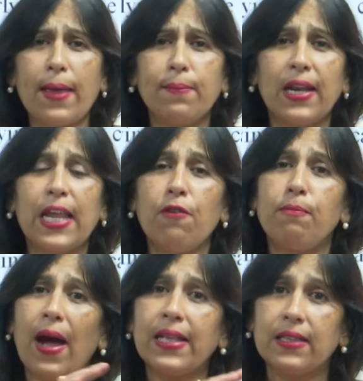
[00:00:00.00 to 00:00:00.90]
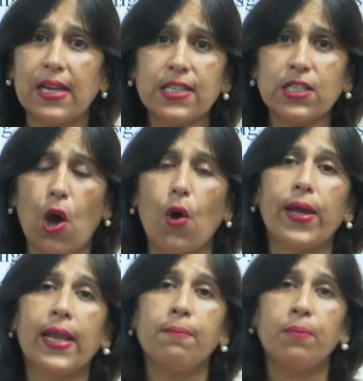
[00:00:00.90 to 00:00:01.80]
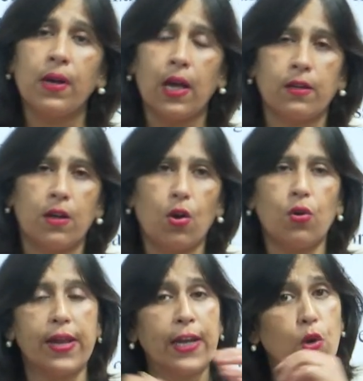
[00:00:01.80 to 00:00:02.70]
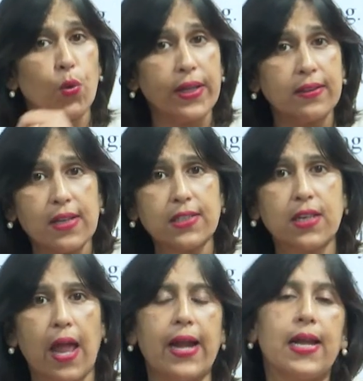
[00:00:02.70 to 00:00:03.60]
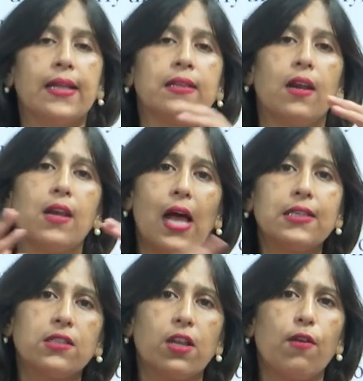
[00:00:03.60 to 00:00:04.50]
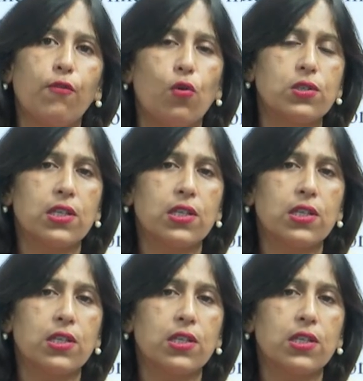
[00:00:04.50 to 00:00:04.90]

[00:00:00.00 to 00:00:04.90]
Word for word: I believe by this now in, in including this slide and the last 3 4